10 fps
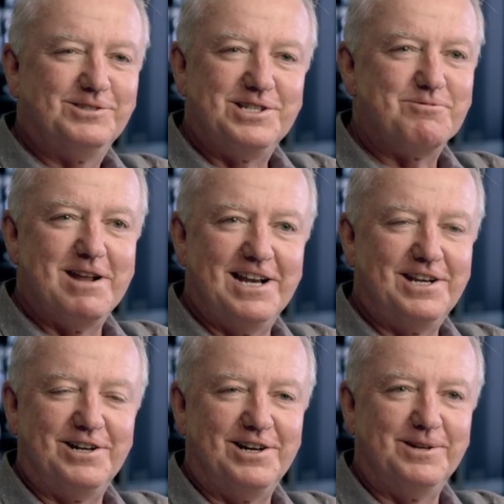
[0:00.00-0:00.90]
I was just ran out
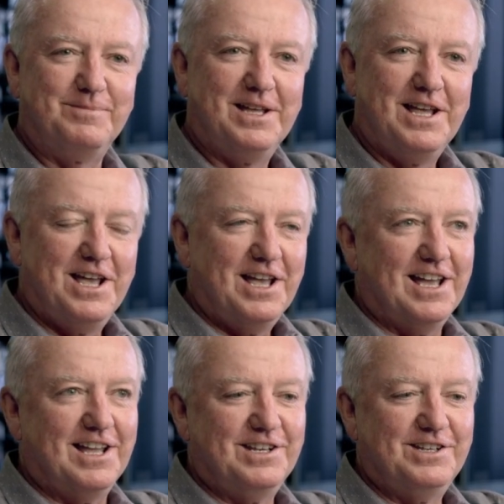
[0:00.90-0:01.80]
of time,
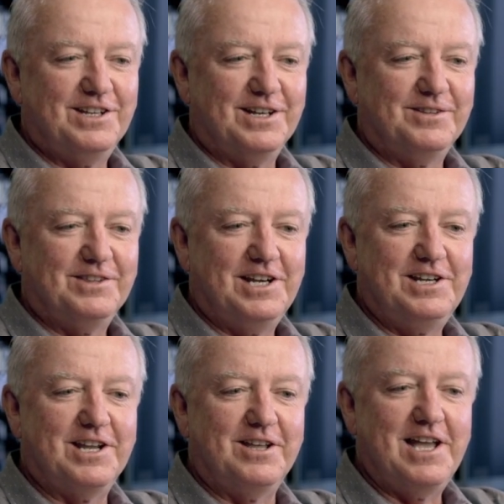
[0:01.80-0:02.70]
and uh, they didn't.